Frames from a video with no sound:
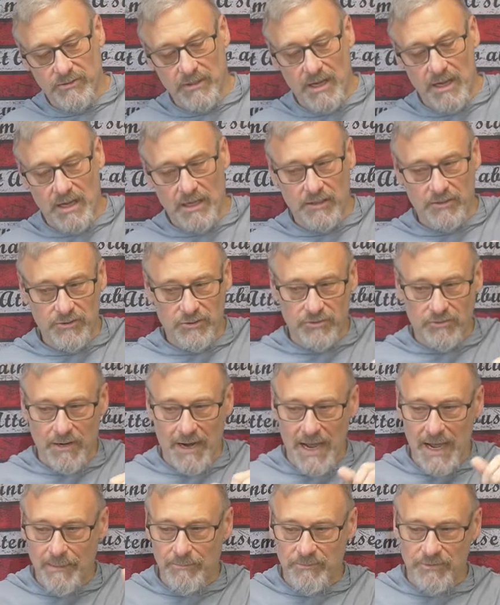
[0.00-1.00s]
uh,
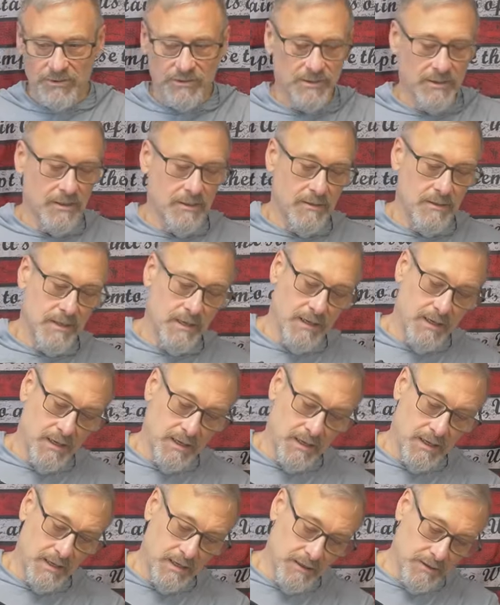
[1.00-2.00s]
straps
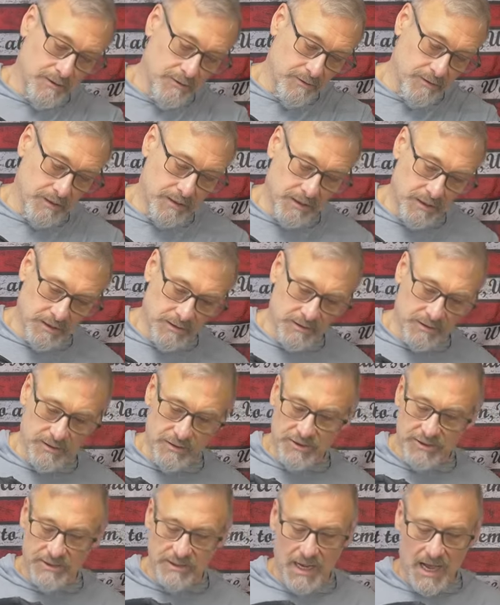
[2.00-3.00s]
here and on
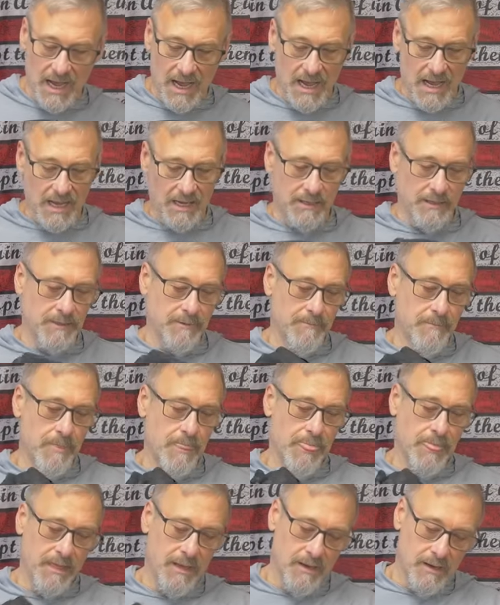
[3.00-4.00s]
this side,
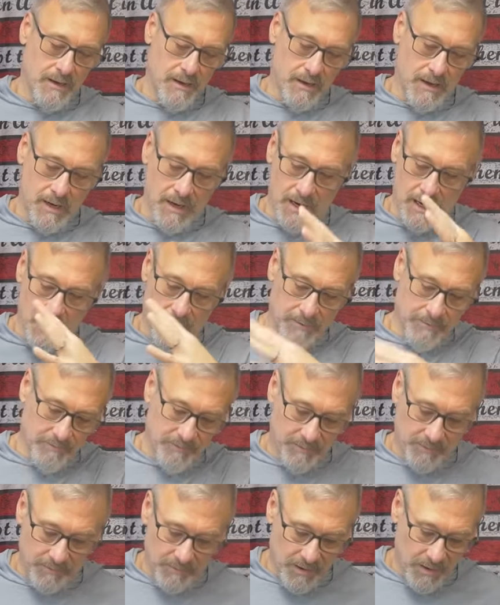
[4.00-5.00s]

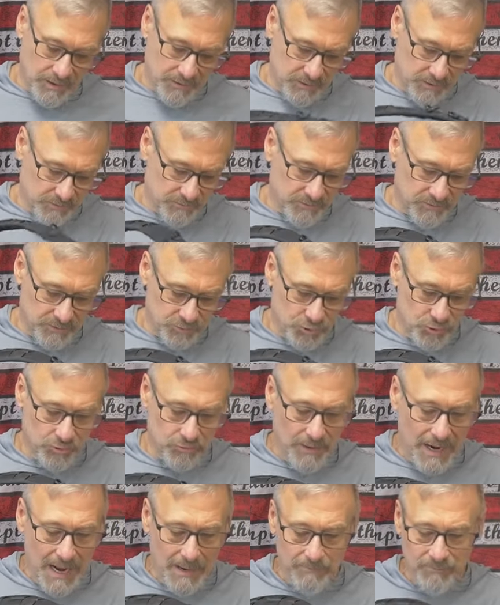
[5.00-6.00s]
um, on the, the
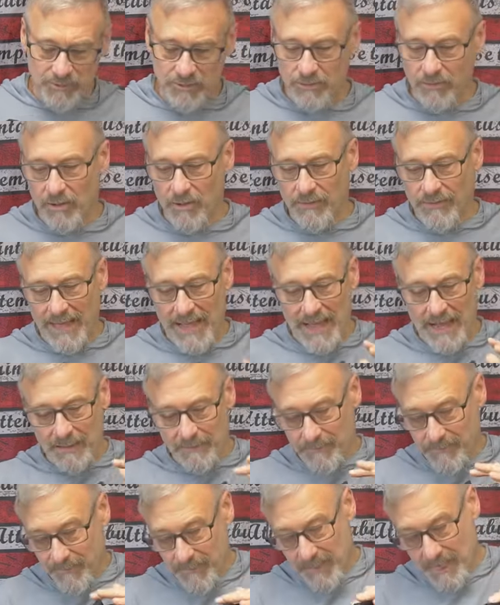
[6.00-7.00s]
straps and all
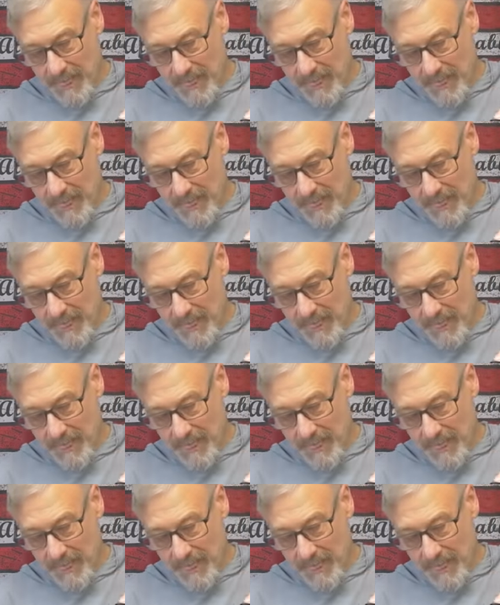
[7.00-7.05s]
that.